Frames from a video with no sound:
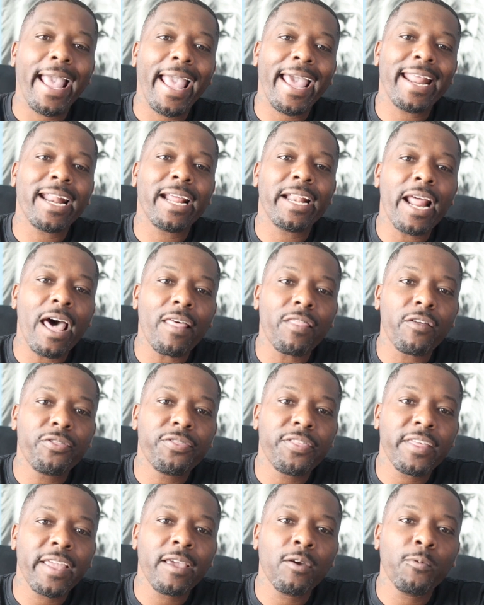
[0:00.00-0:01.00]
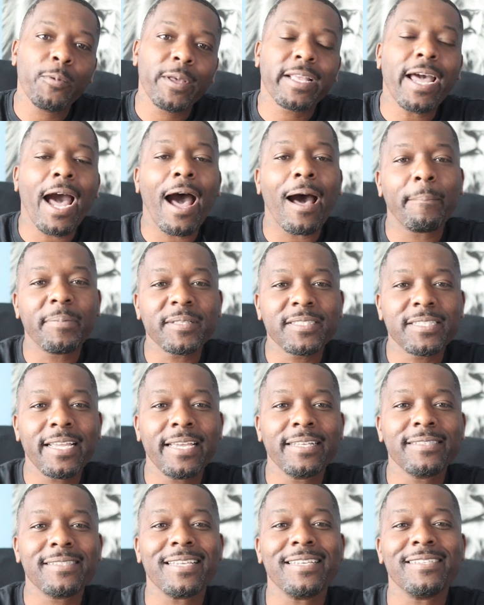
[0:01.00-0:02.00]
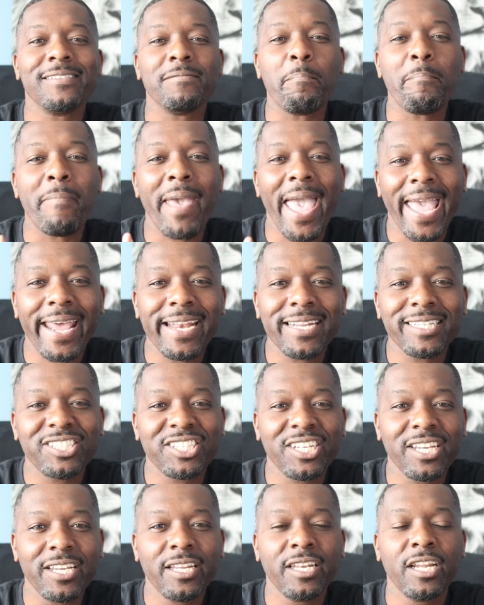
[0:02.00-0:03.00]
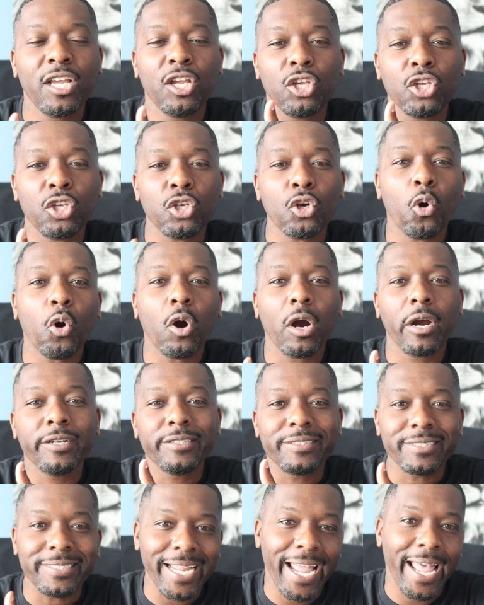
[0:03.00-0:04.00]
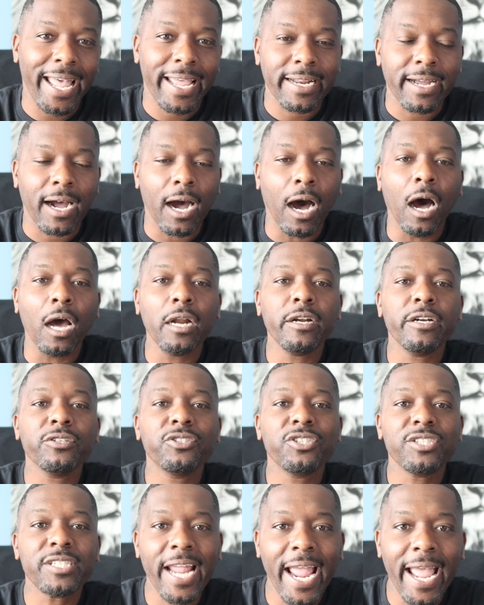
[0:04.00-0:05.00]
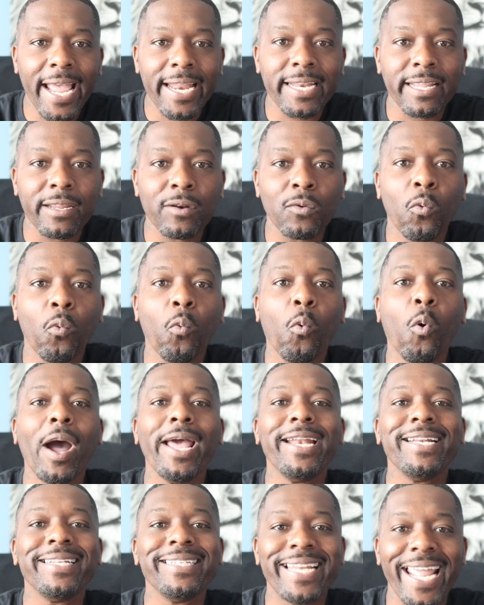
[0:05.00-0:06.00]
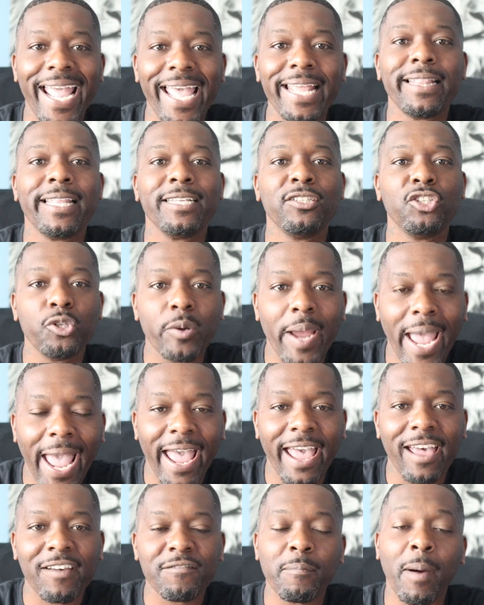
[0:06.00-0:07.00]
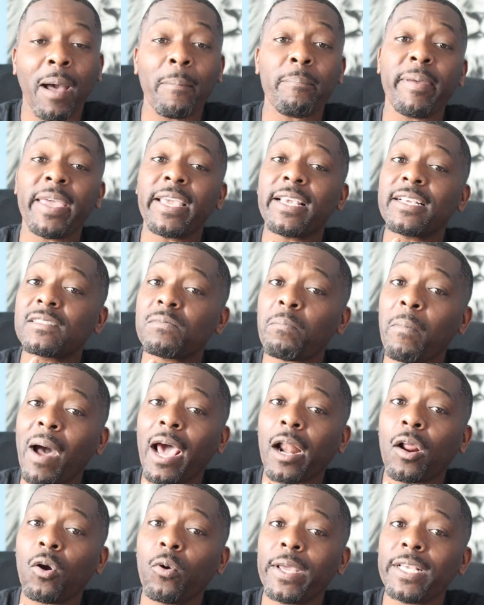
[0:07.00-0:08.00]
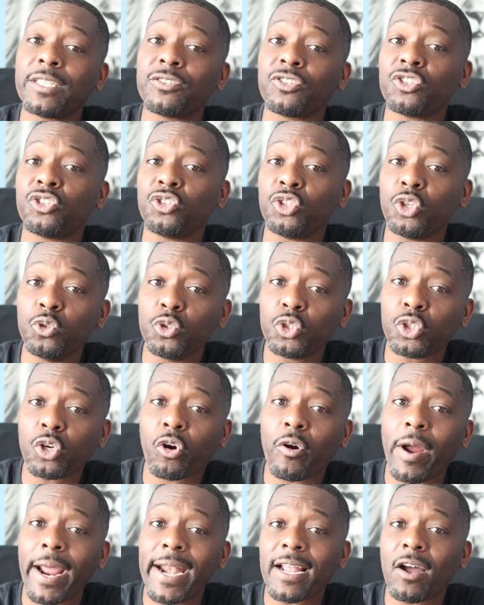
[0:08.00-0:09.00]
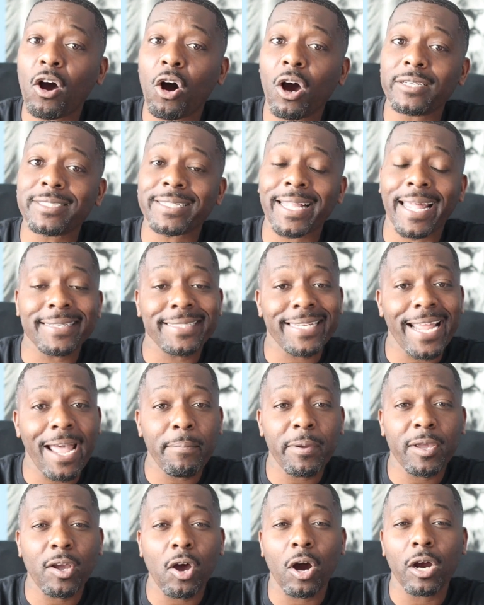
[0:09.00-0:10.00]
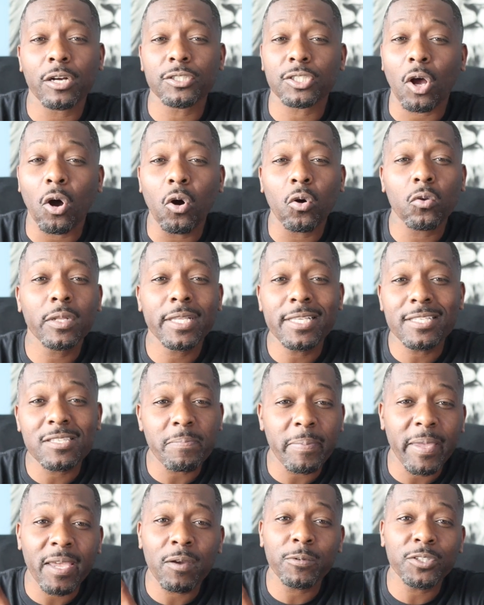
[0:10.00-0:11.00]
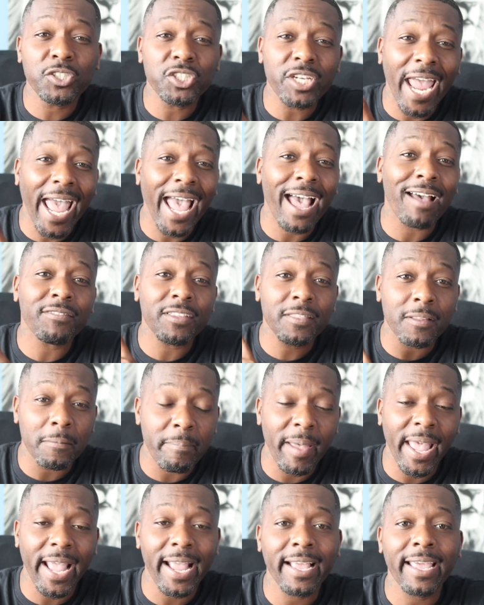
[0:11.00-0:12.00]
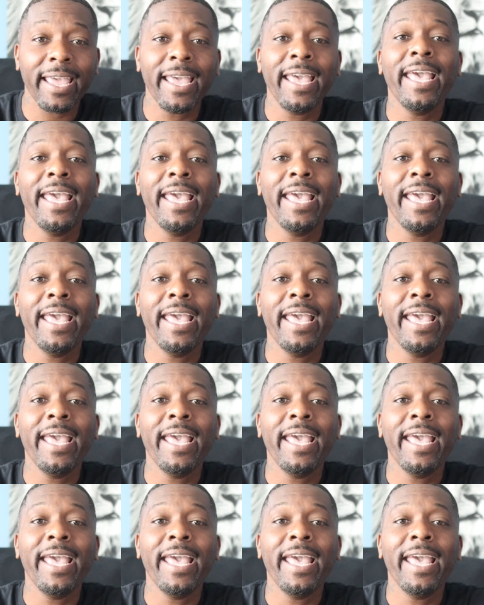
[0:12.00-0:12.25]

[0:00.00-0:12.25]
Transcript: And another thing with competence is managing your debt. Understanding what debt that you have. My biggest motto is use your credit cards like debit cards. Only spend what you have in the bank.